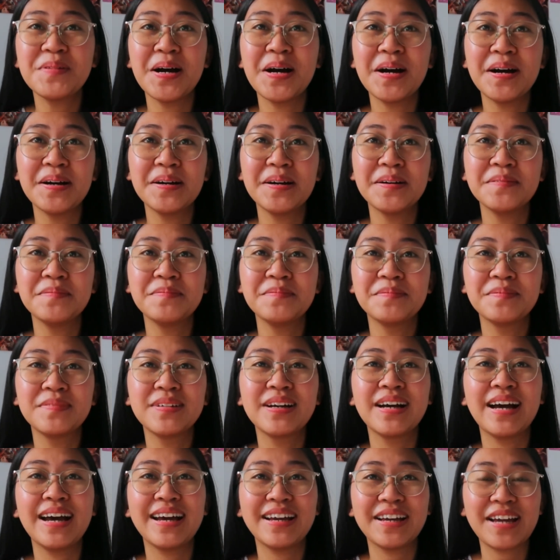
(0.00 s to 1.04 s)

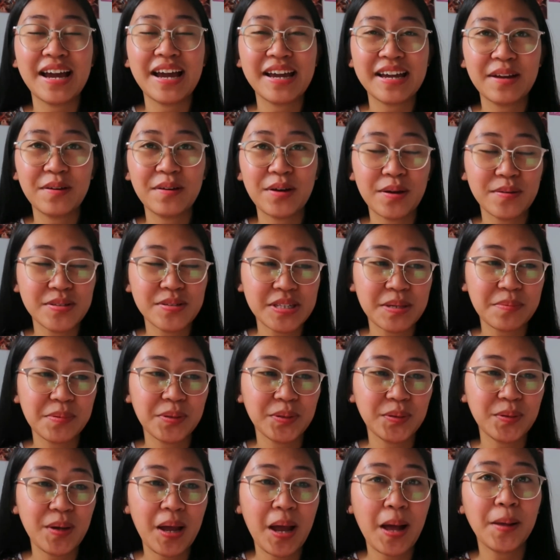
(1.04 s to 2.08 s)
I was able
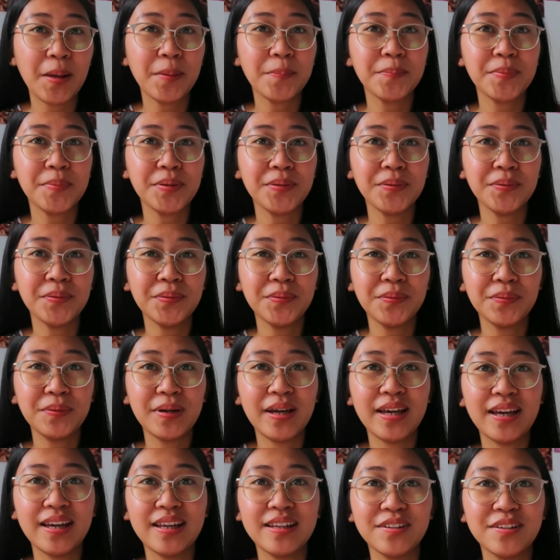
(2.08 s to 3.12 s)
to help you
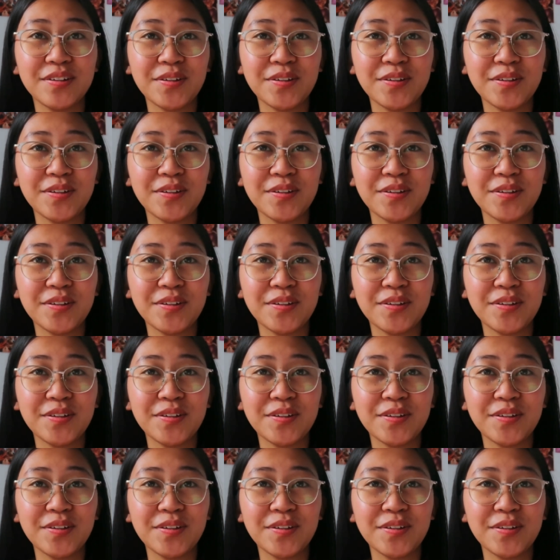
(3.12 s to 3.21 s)
and,